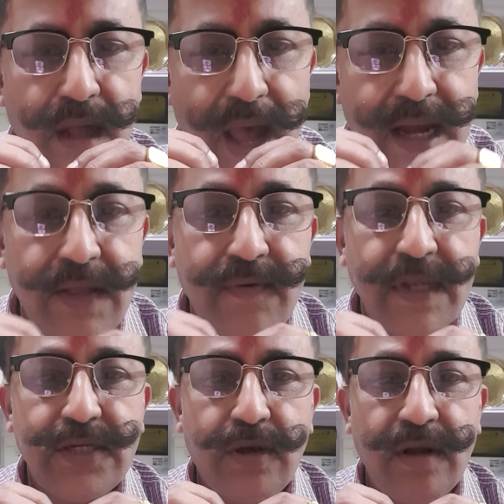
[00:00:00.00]
I
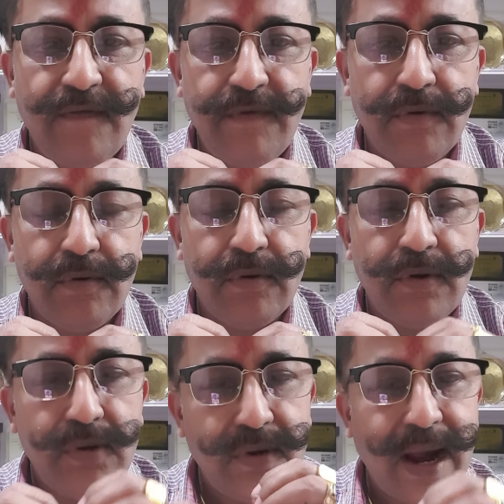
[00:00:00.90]
request all of you
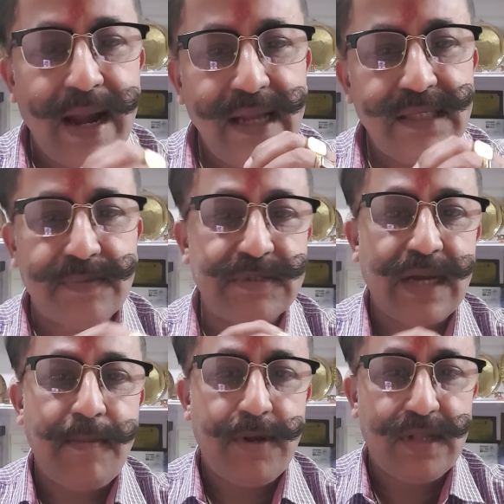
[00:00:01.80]
to kindly
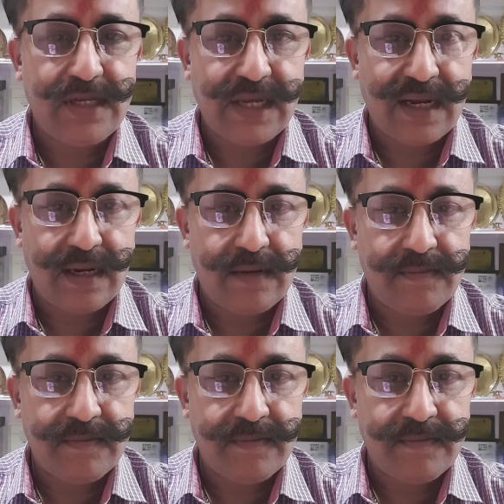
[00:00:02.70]
subscribe to the channel